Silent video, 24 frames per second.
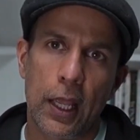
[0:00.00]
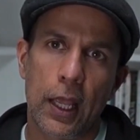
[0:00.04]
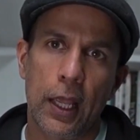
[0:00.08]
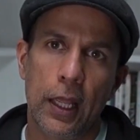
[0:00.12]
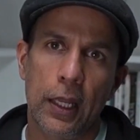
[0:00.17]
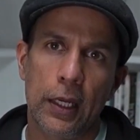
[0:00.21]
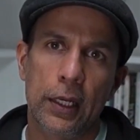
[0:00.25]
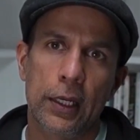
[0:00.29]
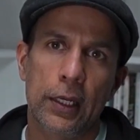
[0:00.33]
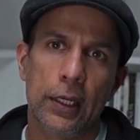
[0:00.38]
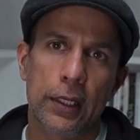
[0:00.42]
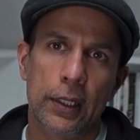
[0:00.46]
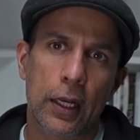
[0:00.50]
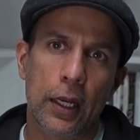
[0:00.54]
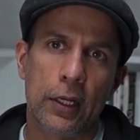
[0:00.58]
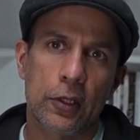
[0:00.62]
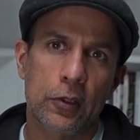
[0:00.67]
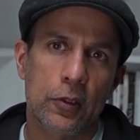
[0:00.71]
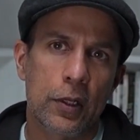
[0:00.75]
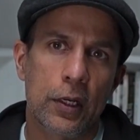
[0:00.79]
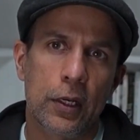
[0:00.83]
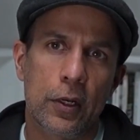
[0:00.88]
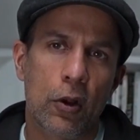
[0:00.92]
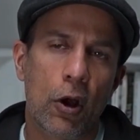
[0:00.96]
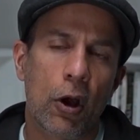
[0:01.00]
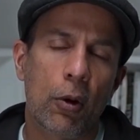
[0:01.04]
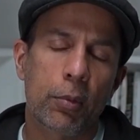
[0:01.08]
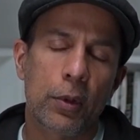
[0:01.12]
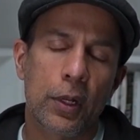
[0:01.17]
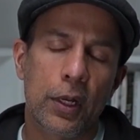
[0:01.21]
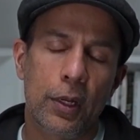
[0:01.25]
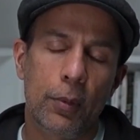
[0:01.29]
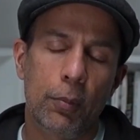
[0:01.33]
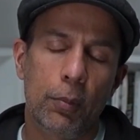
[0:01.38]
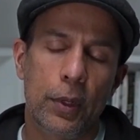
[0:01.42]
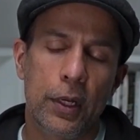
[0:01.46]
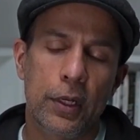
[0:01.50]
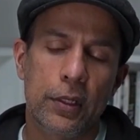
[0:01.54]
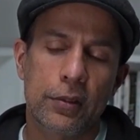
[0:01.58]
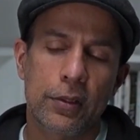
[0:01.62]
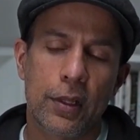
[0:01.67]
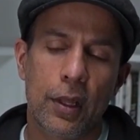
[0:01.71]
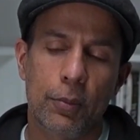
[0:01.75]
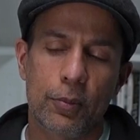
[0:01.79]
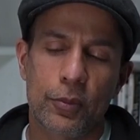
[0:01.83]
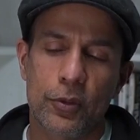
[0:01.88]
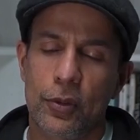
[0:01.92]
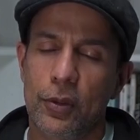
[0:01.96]
and actually adopt and
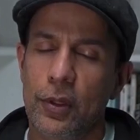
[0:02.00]
embrace them.